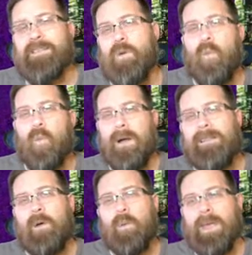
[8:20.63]
So what
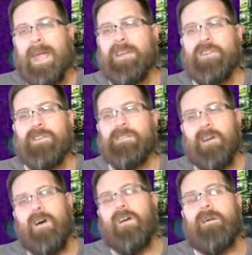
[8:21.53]
locations
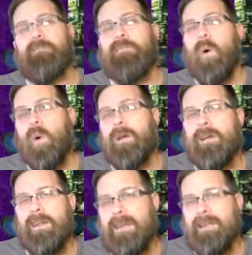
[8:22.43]
are
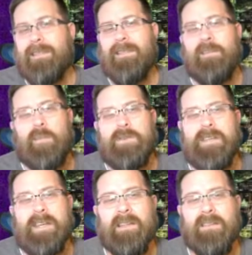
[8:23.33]
important in this
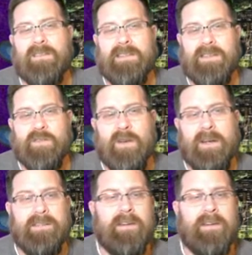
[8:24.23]
particular district?